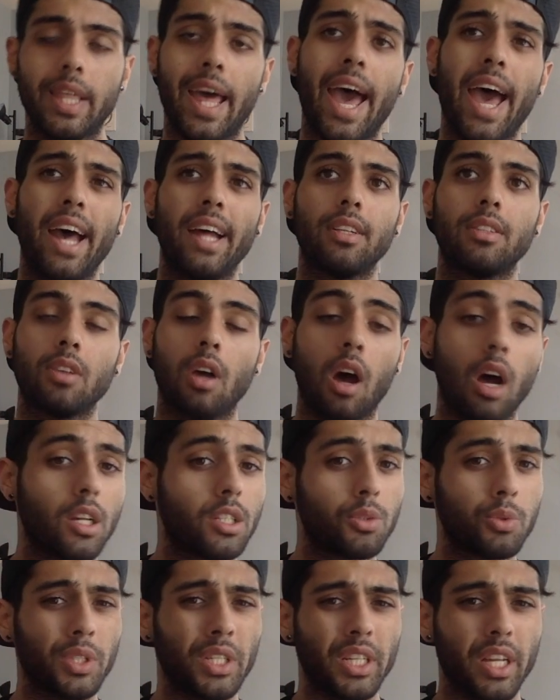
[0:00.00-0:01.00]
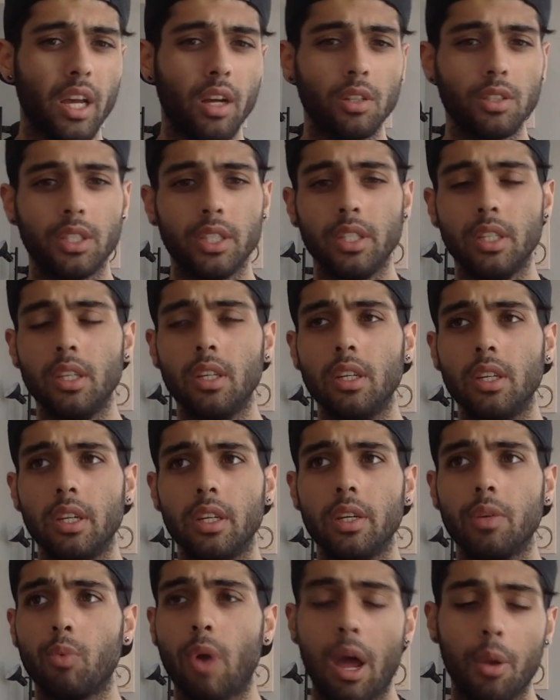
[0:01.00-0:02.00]
That, Austrian,
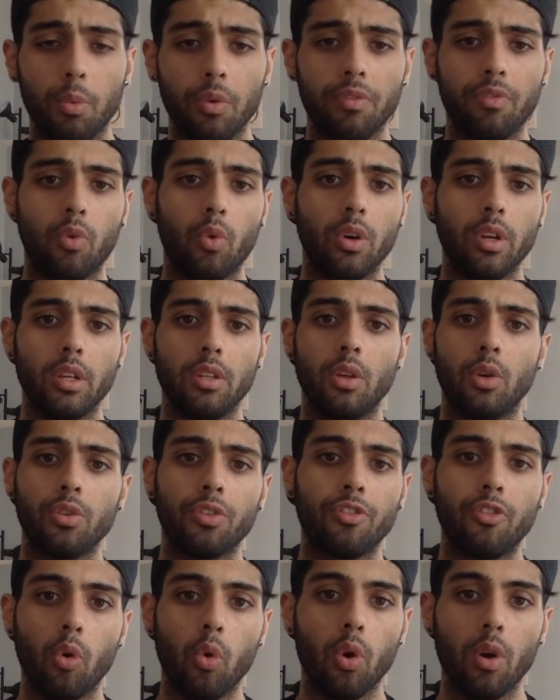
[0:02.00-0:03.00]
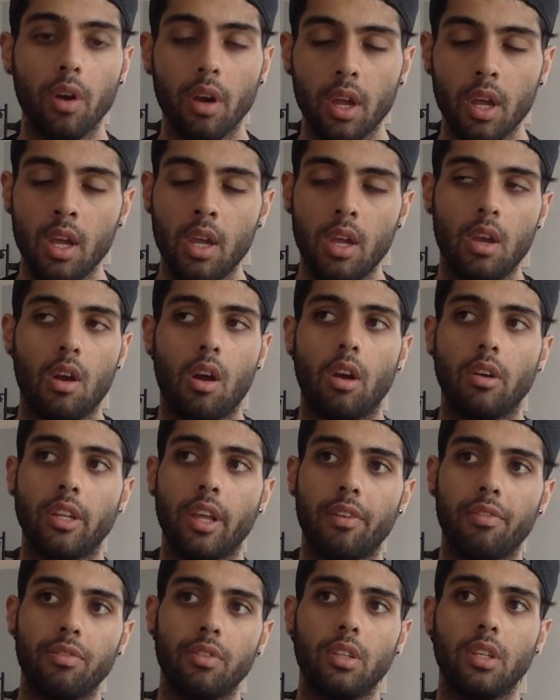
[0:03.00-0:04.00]
LGD, Rad 140, those four are
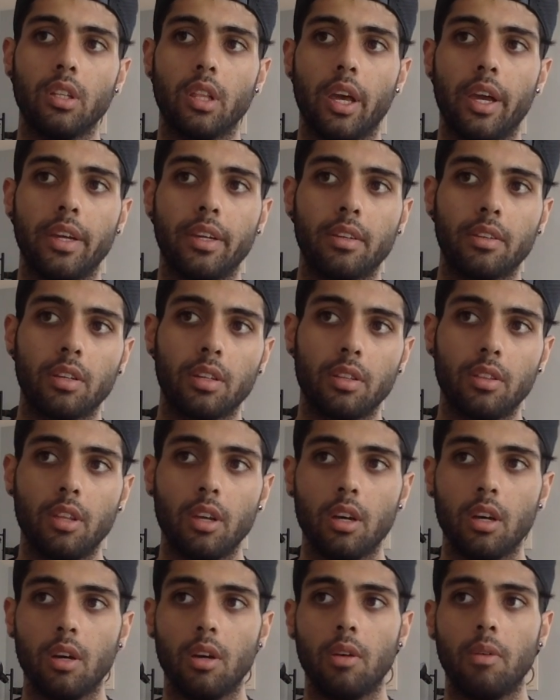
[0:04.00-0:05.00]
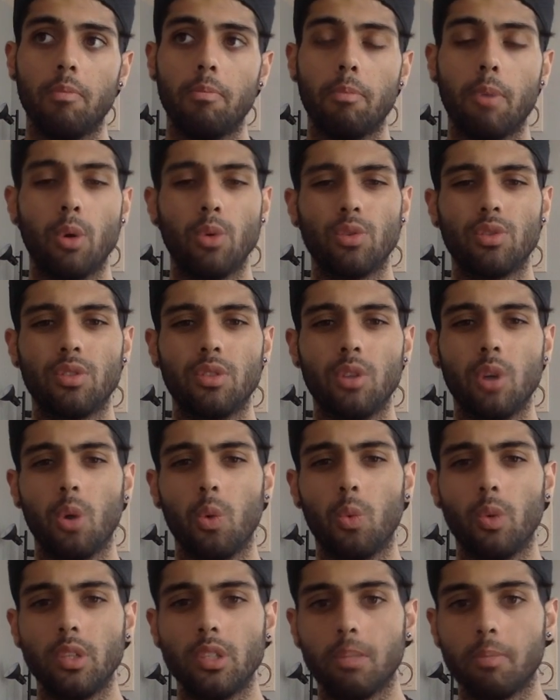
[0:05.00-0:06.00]
definitely like the most
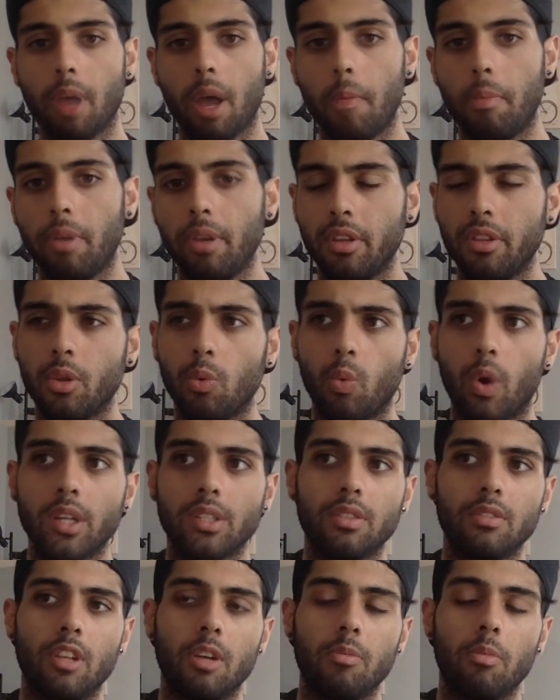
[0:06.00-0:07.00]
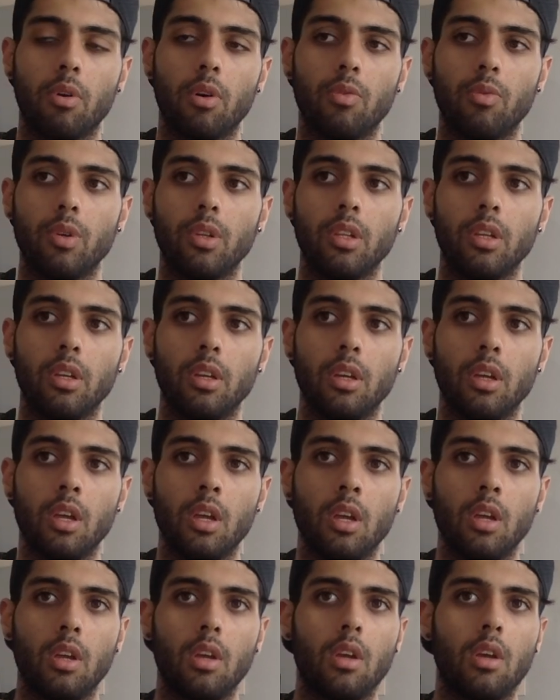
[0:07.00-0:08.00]
known ones in my opinion. The rest of them are really
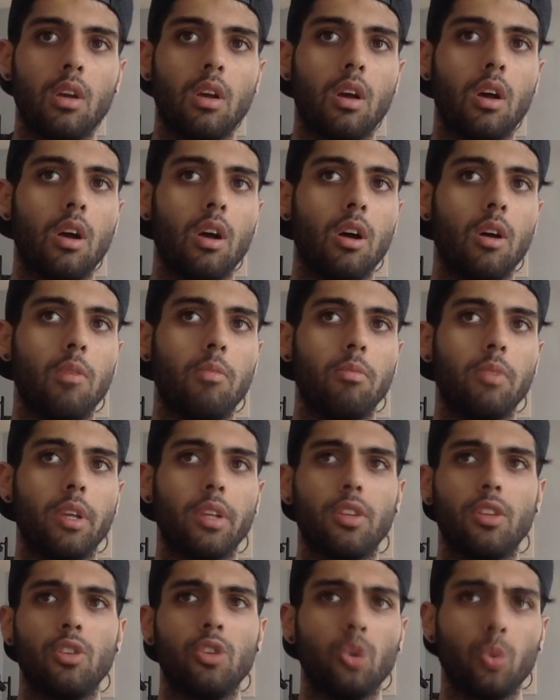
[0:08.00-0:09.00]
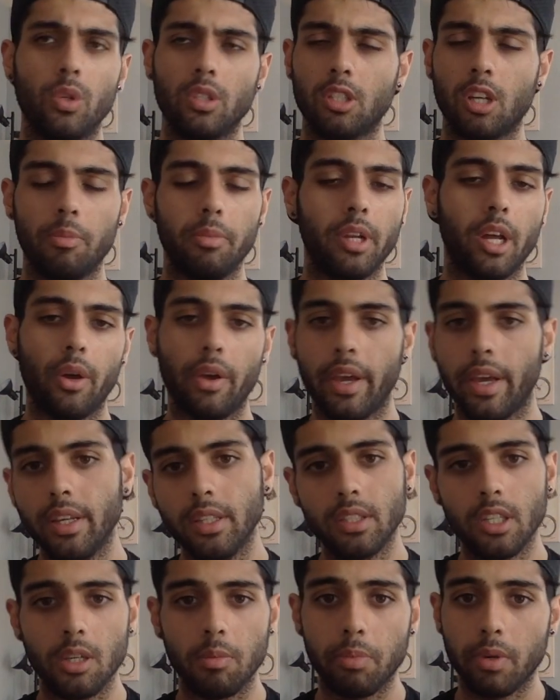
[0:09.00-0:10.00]
like the new ones coming out,
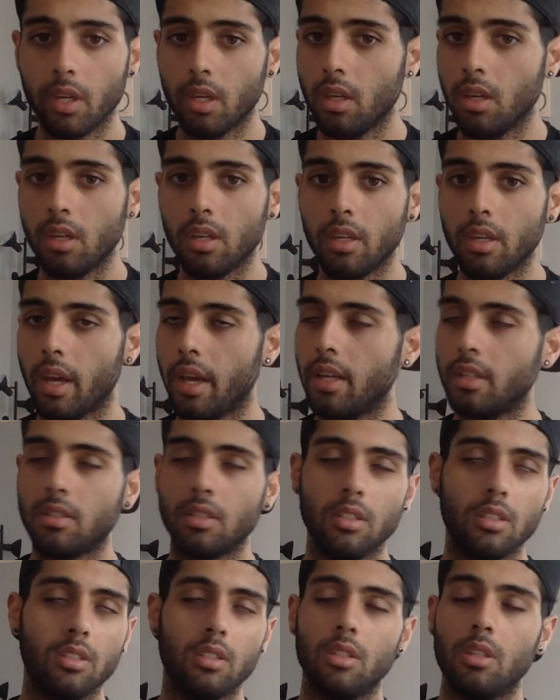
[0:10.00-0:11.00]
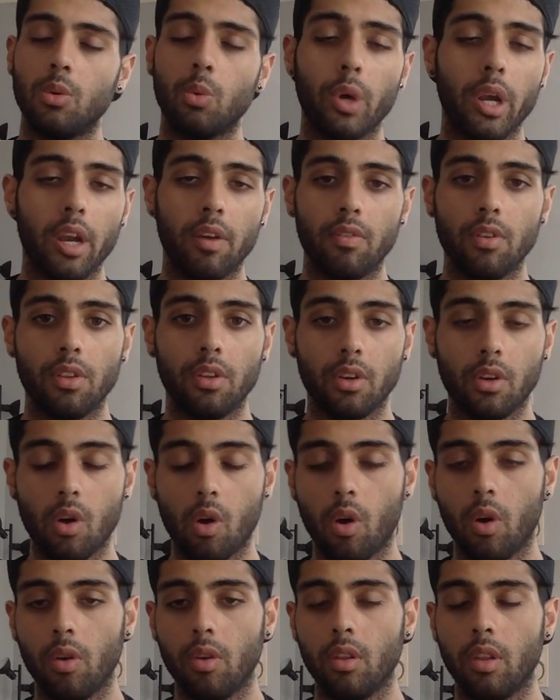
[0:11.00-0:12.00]
ACP, ACC, whatever they're
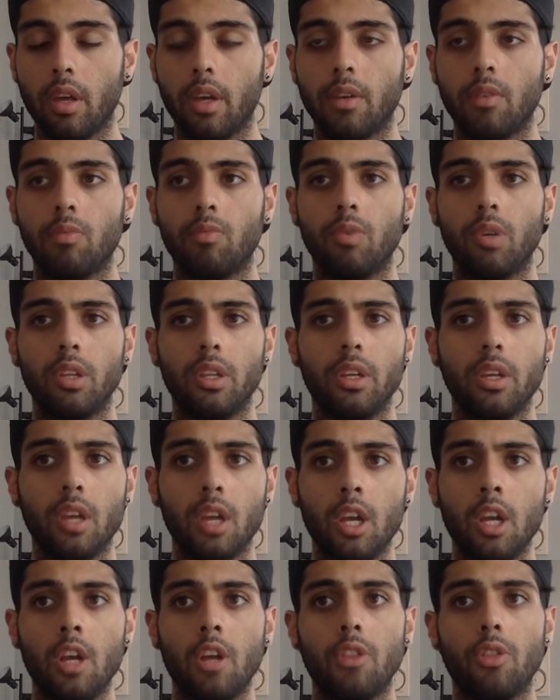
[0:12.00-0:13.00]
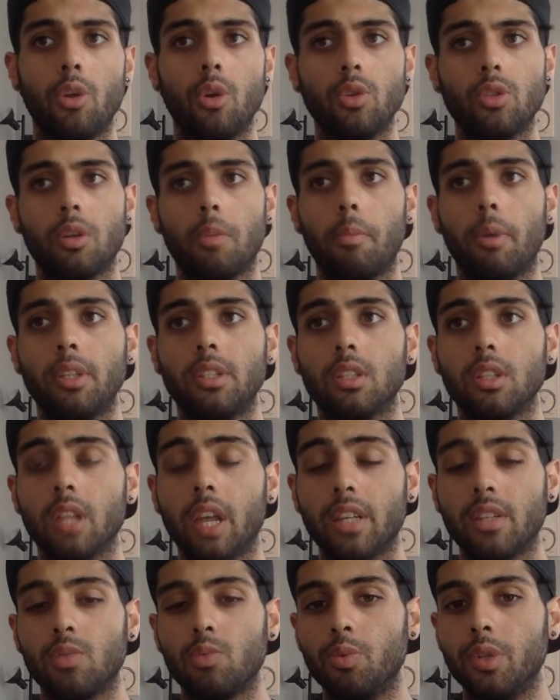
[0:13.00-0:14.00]
called. Like really, those are much
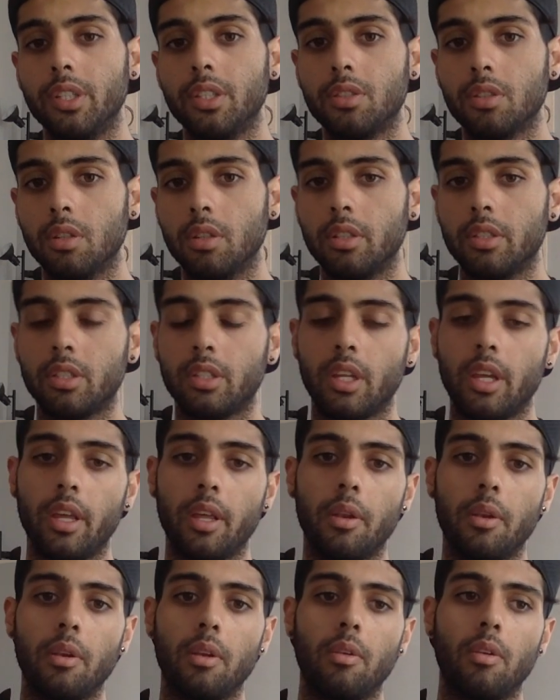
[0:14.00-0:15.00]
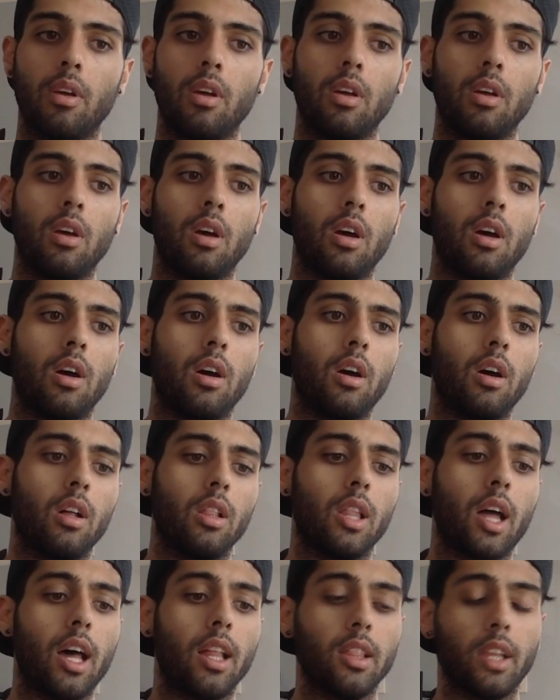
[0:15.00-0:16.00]
less researched, and a
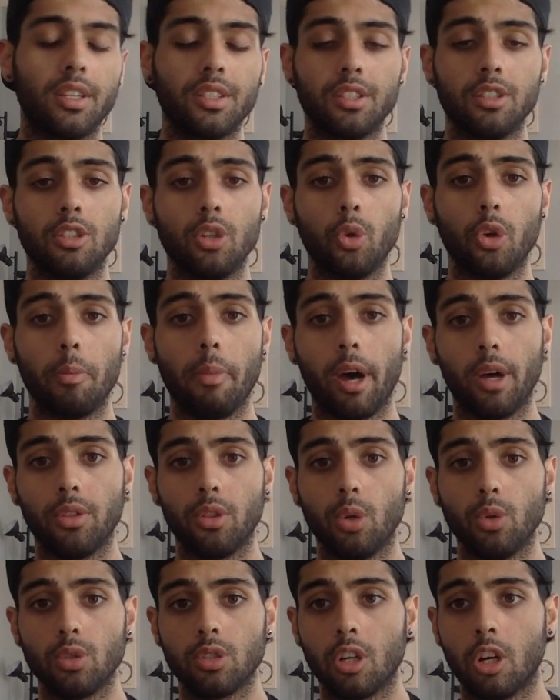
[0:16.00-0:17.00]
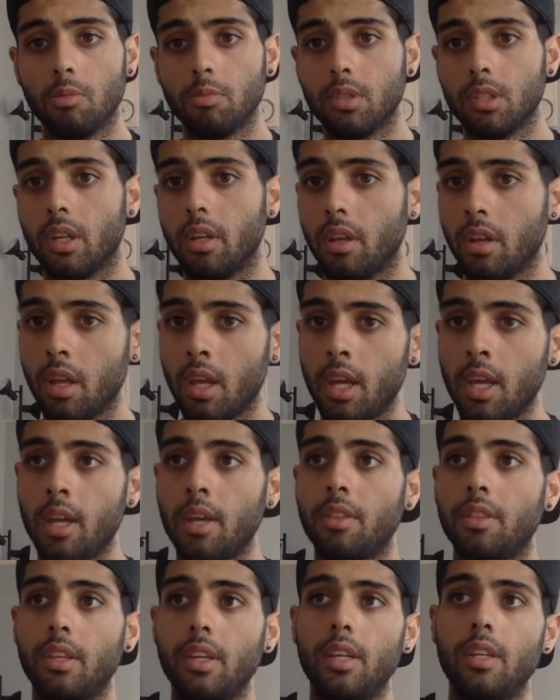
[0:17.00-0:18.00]
lot less is known about those SARMs than
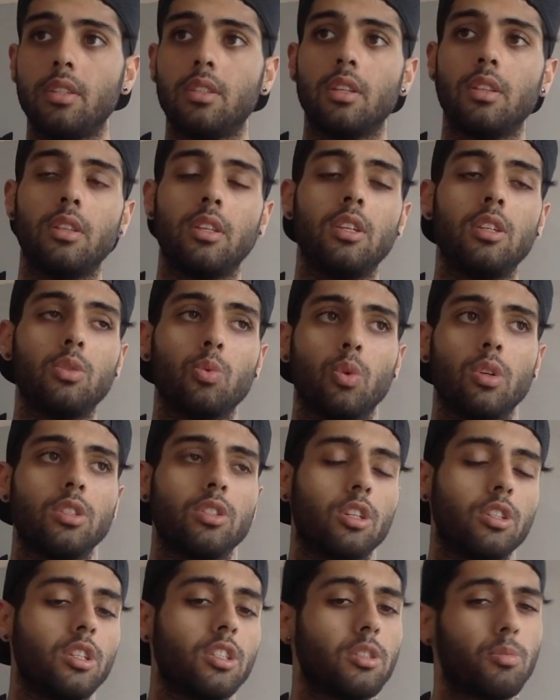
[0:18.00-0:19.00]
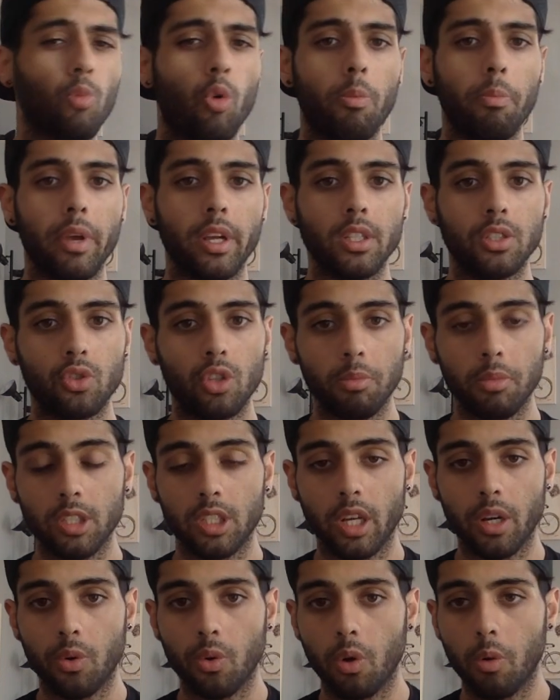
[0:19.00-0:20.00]
these. And these ones are just more mainstream in
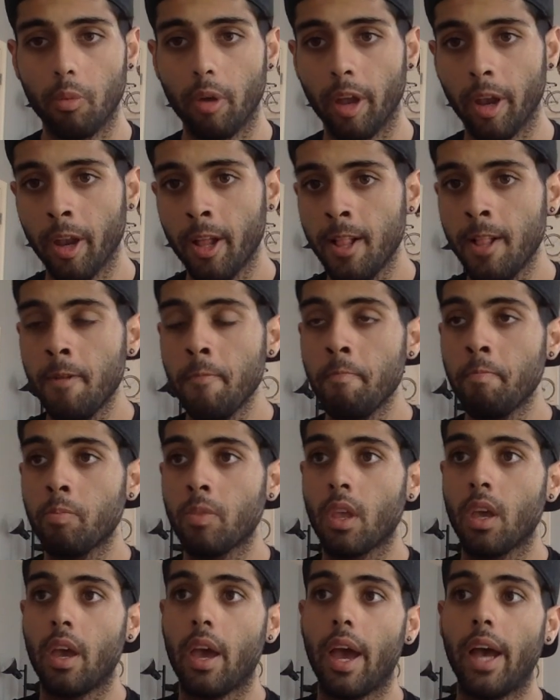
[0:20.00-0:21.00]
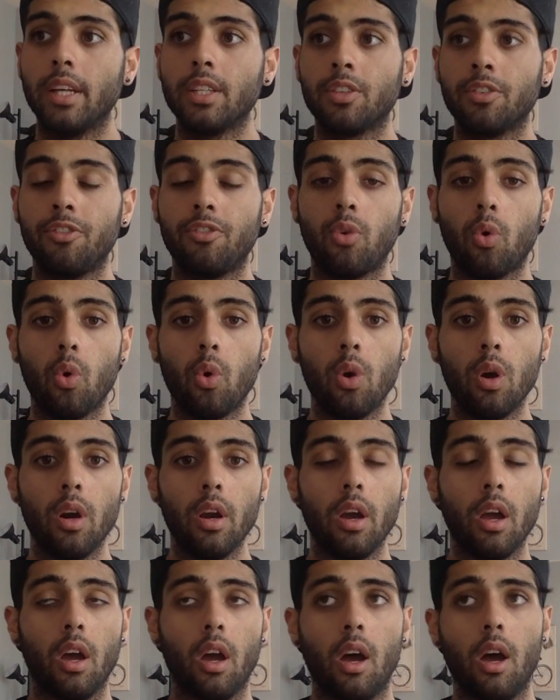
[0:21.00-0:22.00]
general. But
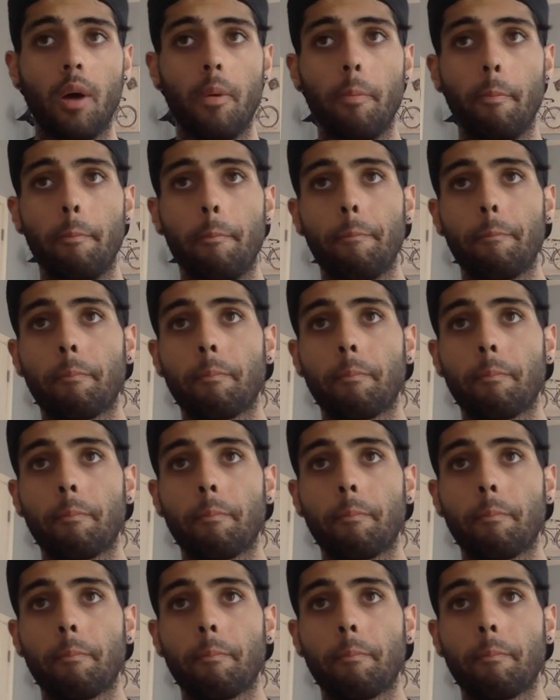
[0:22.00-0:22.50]
S4